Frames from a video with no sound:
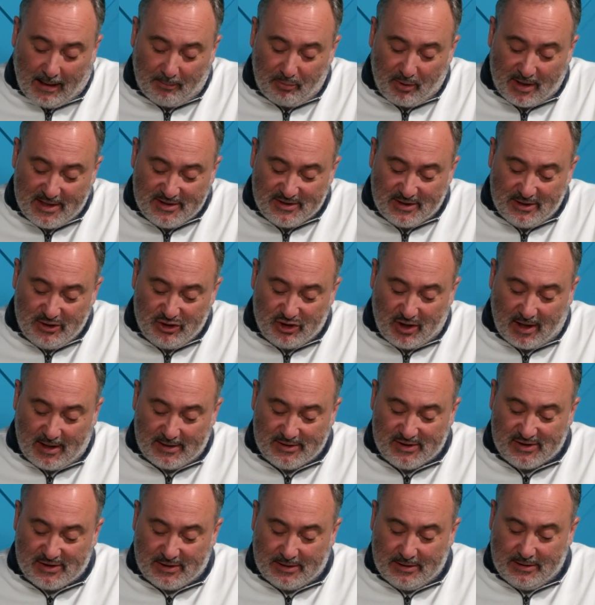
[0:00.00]
President
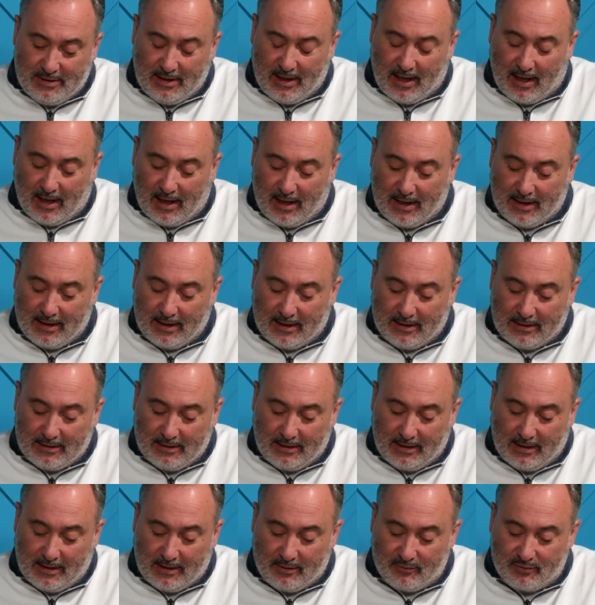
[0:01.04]
Johnson,
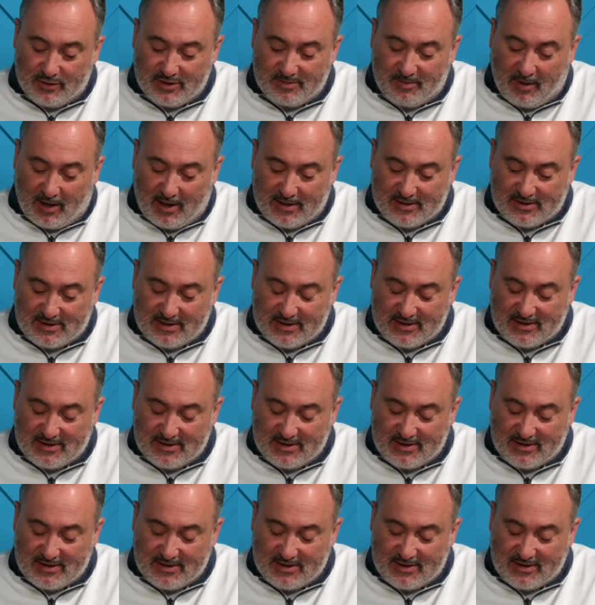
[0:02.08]
in response